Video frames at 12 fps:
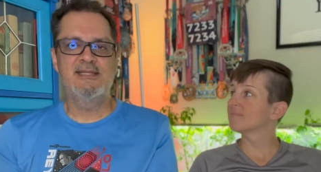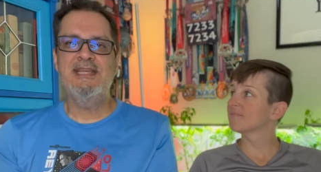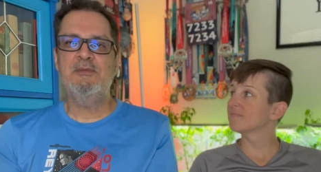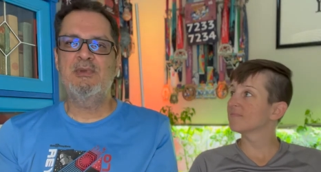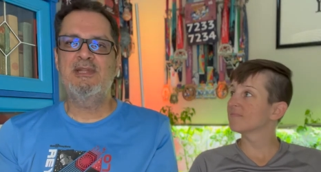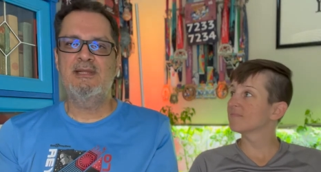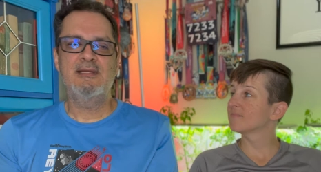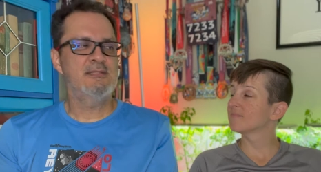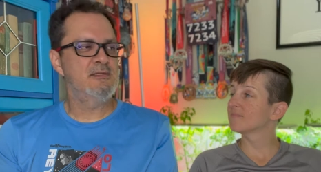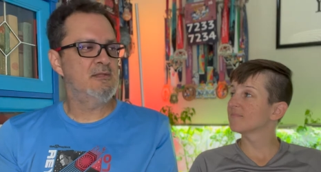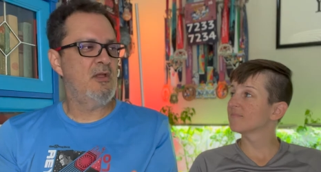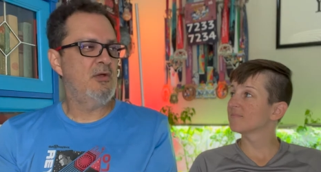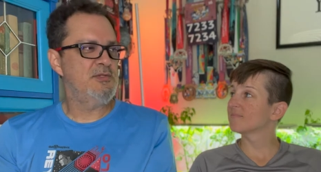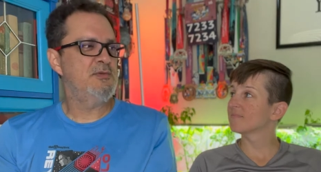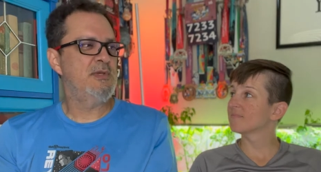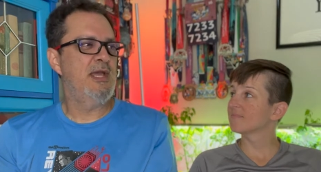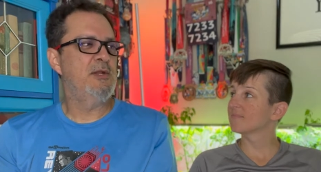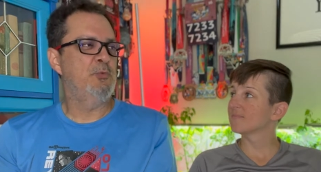Speaker 1: neat, but it is also
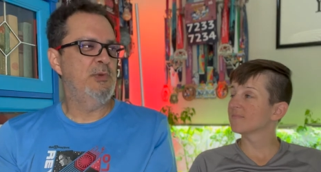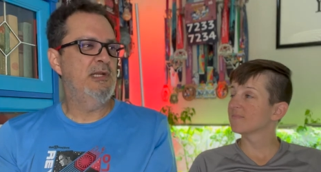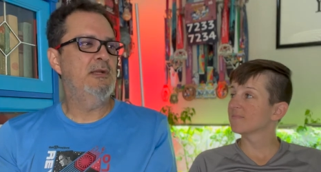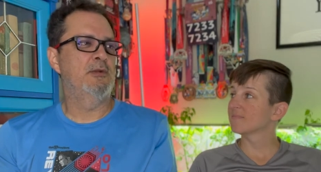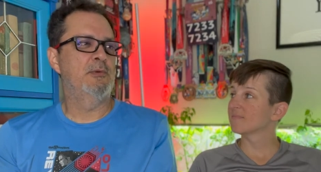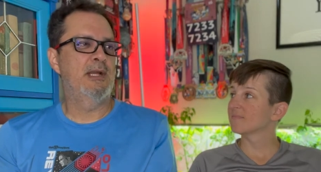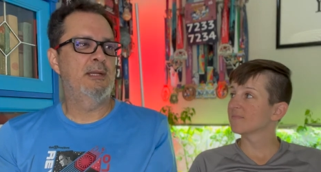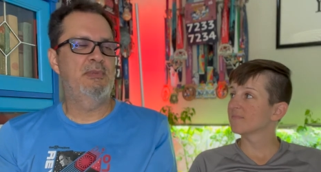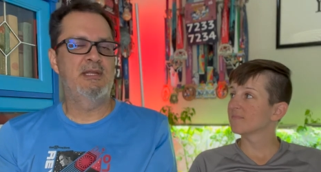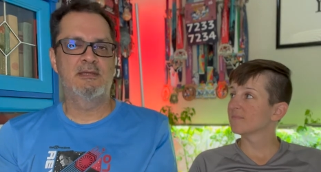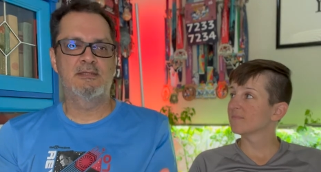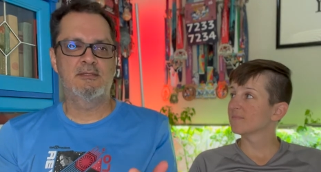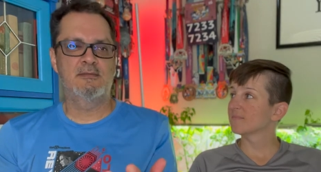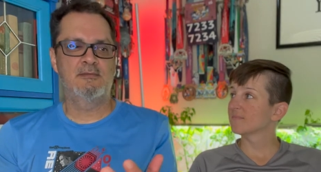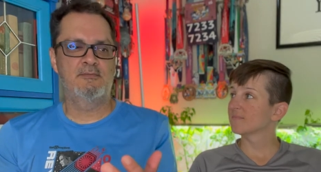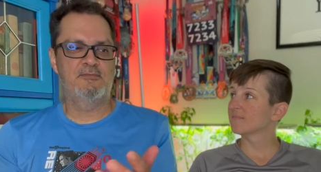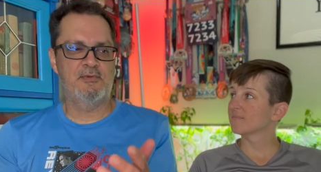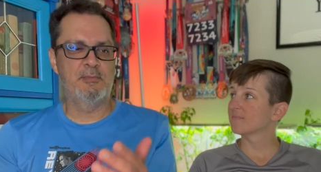kind of weird, right? Because
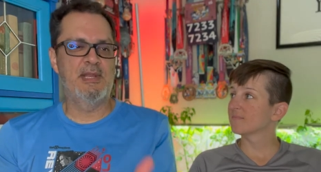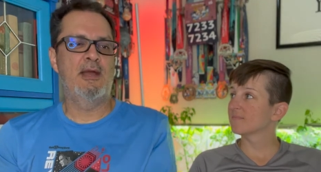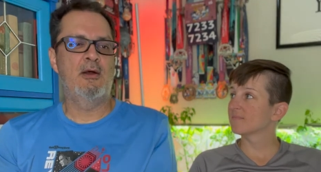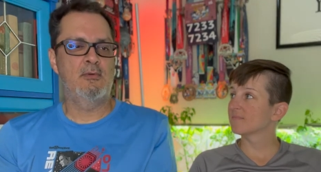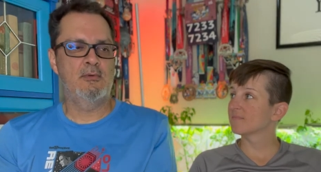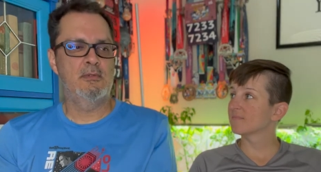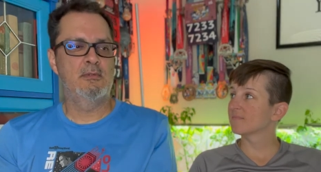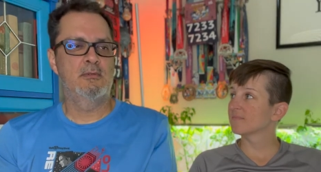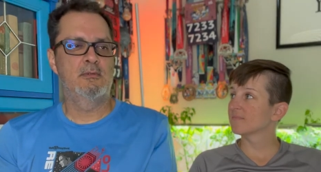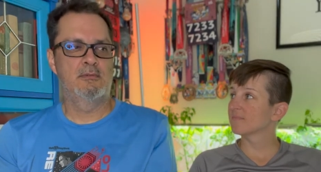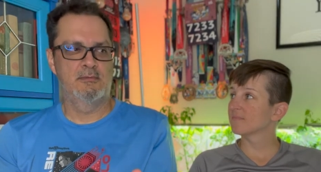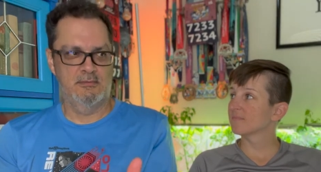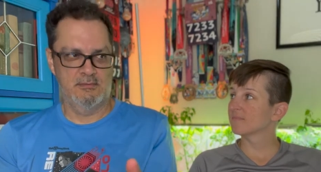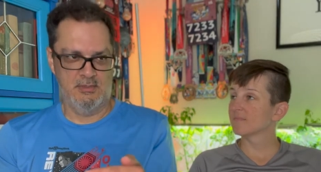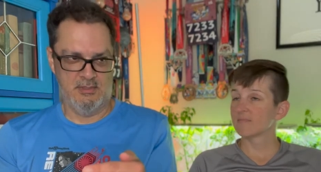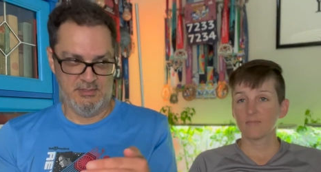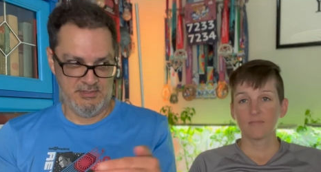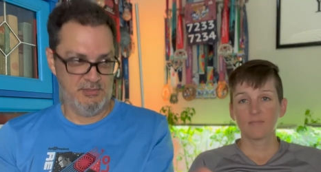from now
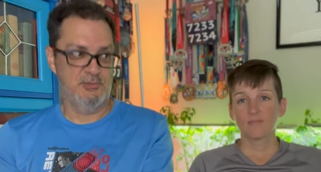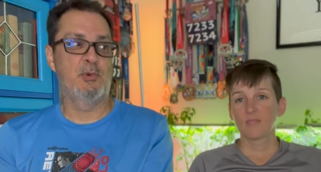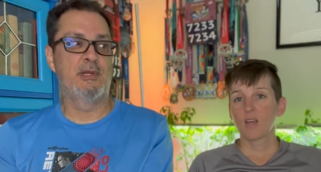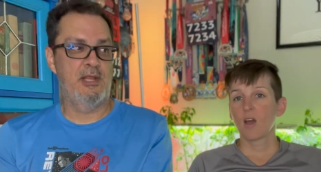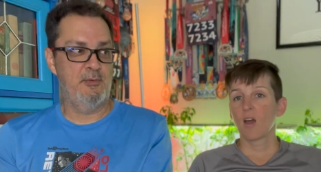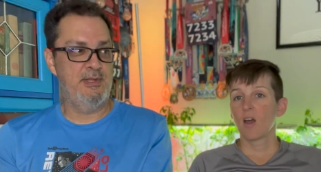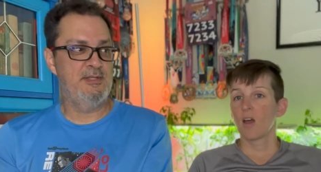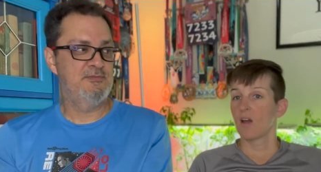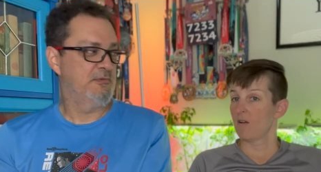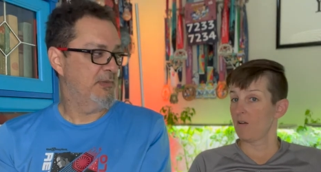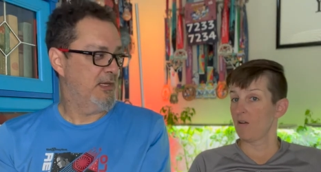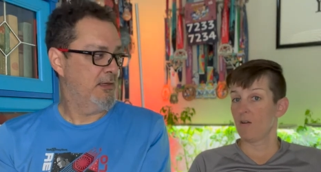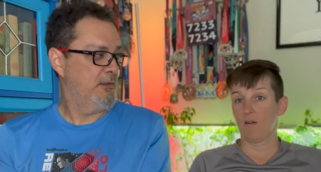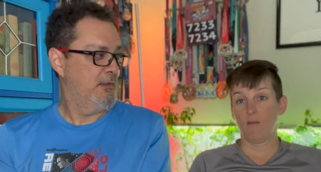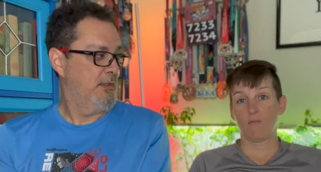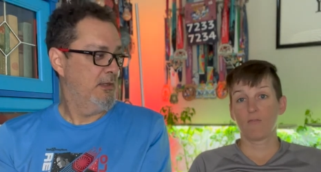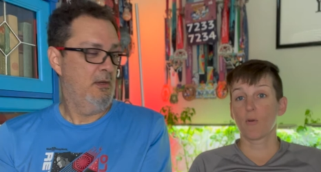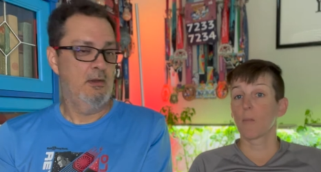until 28 weeks from now.
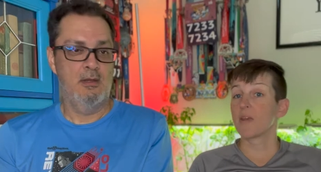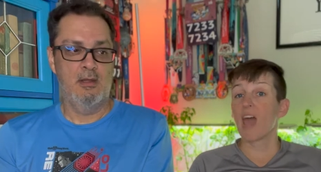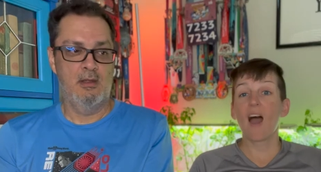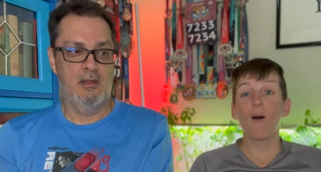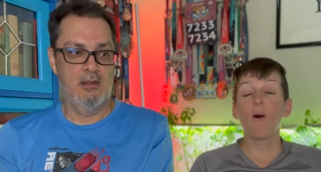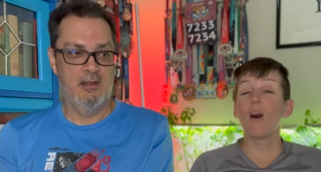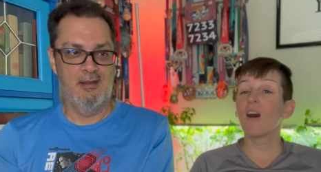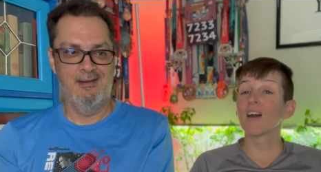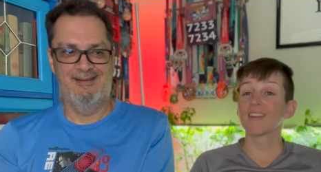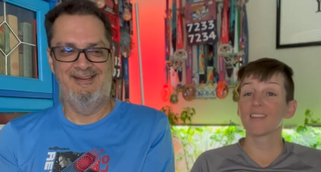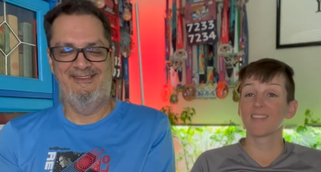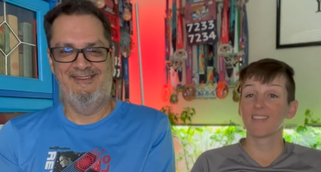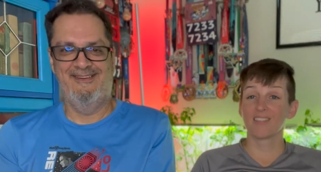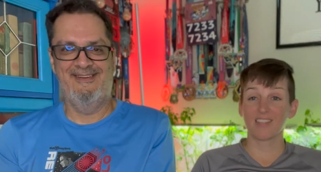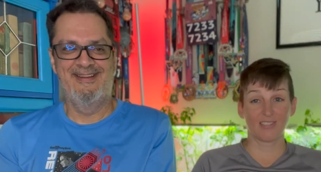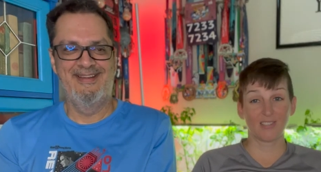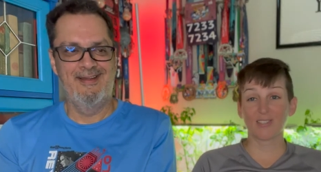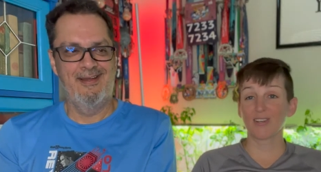
Speaker 2: From now on,
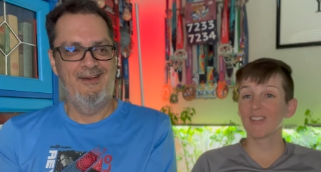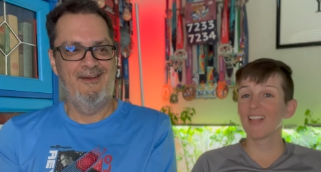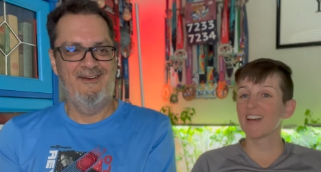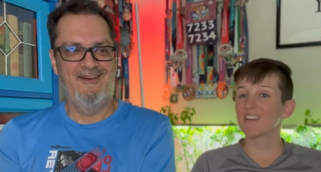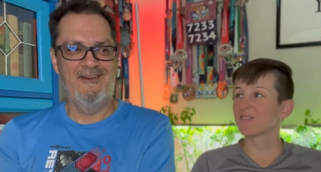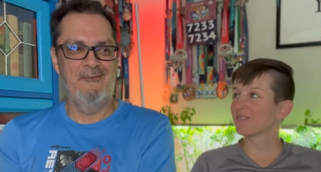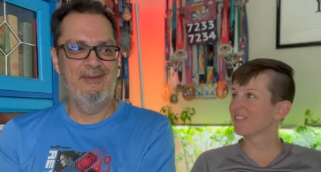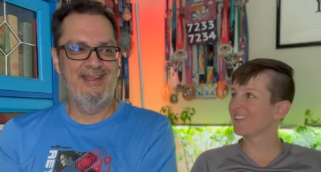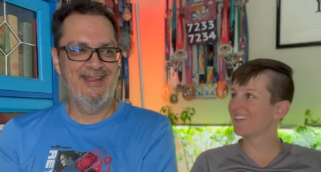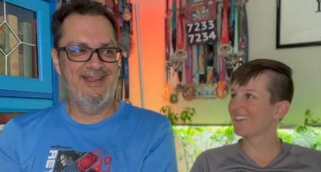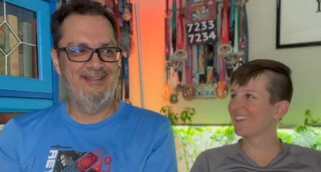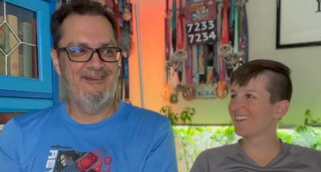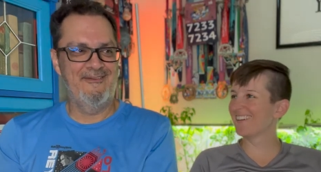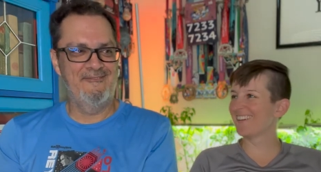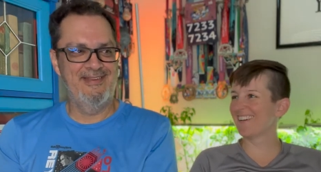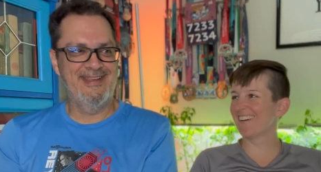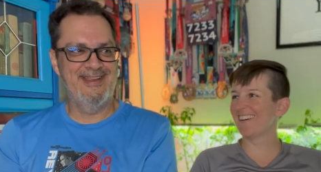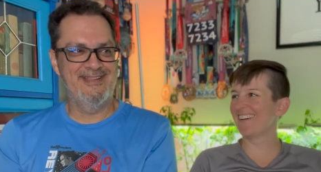
Speaker 1: this is our life. Our weekends are
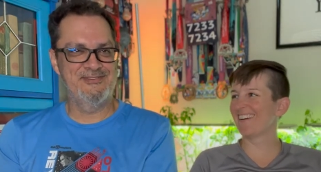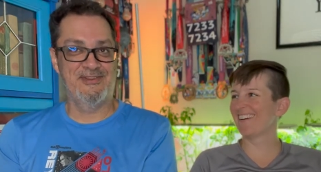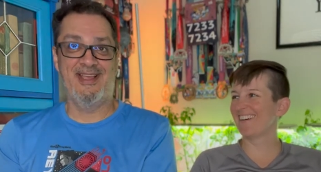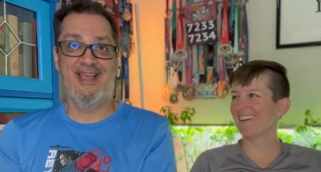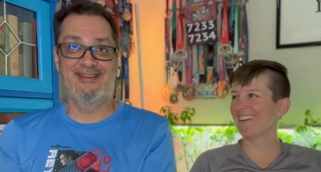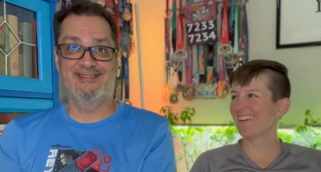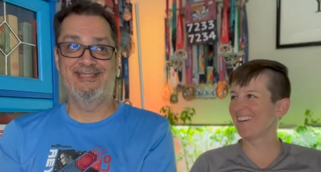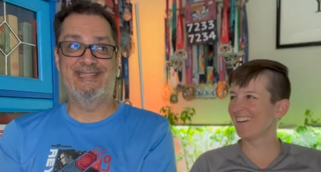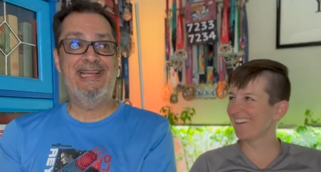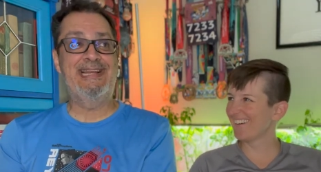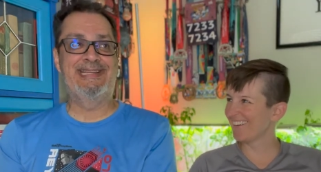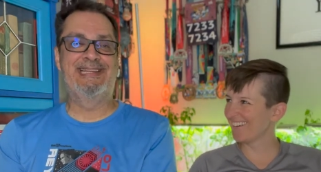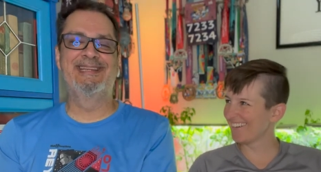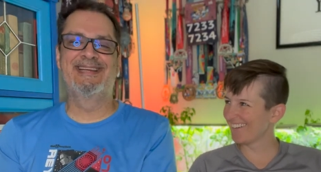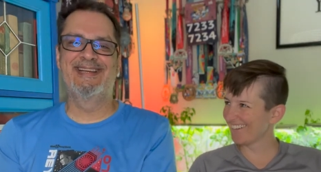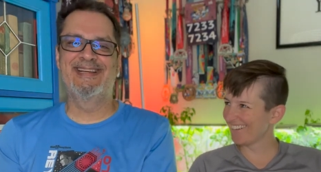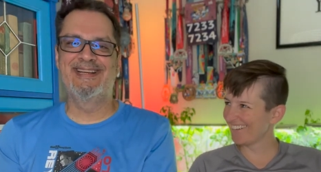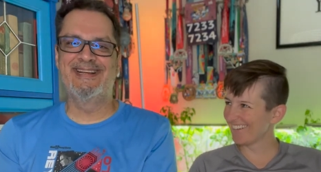kind of set.
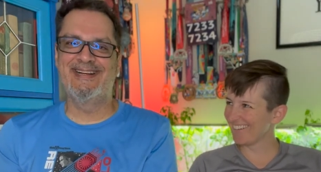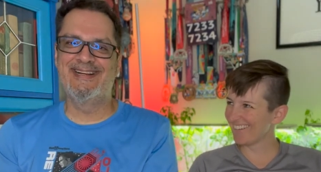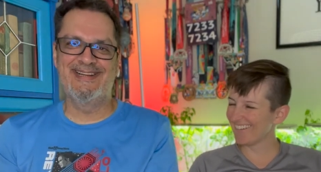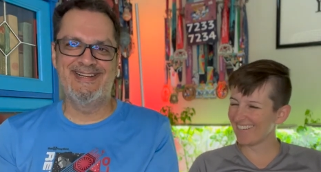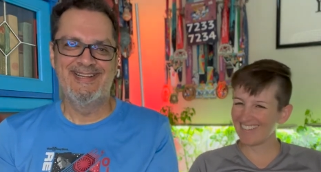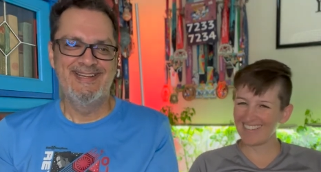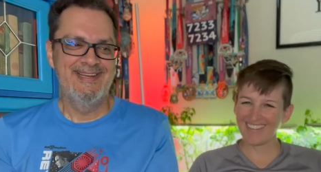But